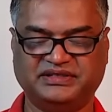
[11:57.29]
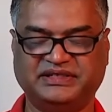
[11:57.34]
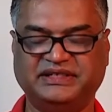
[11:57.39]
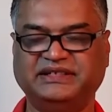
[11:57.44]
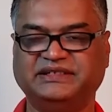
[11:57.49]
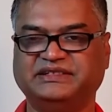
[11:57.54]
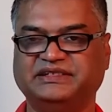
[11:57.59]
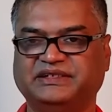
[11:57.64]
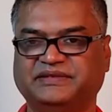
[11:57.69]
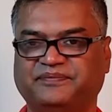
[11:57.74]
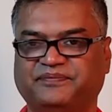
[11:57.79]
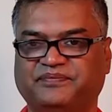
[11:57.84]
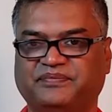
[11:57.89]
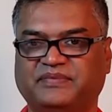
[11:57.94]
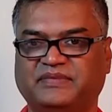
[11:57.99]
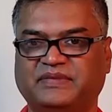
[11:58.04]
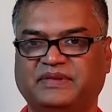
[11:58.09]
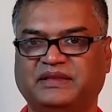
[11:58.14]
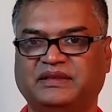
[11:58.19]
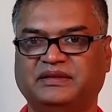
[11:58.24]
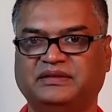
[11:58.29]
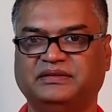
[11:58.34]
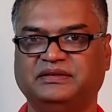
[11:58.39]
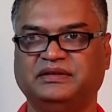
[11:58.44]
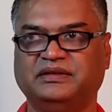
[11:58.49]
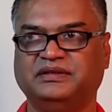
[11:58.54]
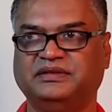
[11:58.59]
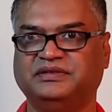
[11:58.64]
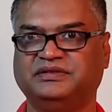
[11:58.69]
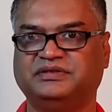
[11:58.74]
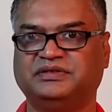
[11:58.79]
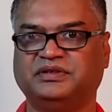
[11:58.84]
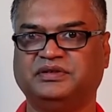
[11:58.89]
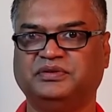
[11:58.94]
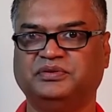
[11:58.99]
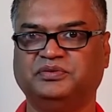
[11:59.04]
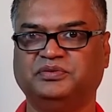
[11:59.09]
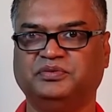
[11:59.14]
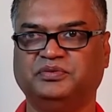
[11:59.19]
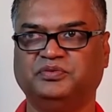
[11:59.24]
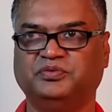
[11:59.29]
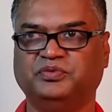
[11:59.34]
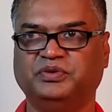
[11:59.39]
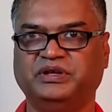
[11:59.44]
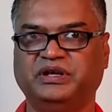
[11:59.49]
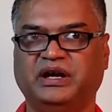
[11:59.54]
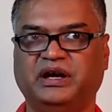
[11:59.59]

teaching. So we